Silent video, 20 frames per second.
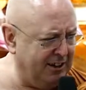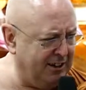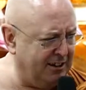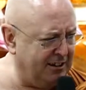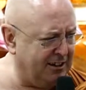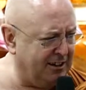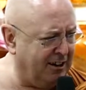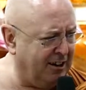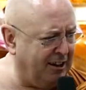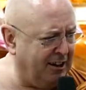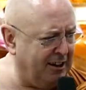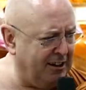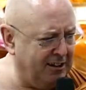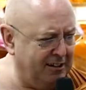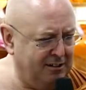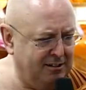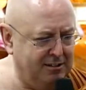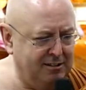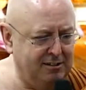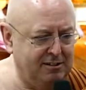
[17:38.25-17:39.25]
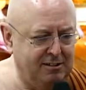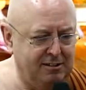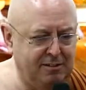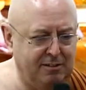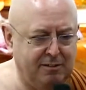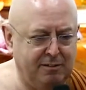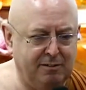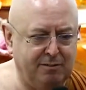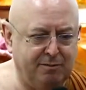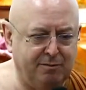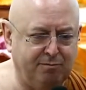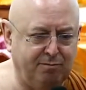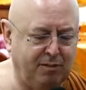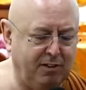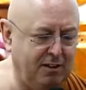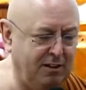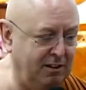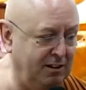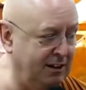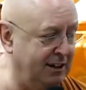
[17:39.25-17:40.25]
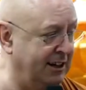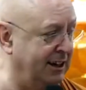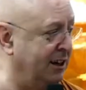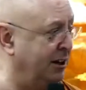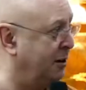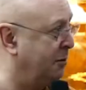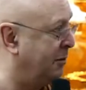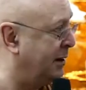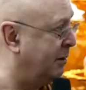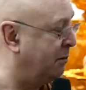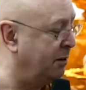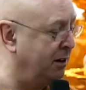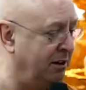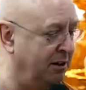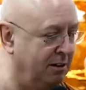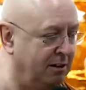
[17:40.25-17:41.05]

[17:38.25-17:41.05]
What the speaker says: dying. You kill them that way.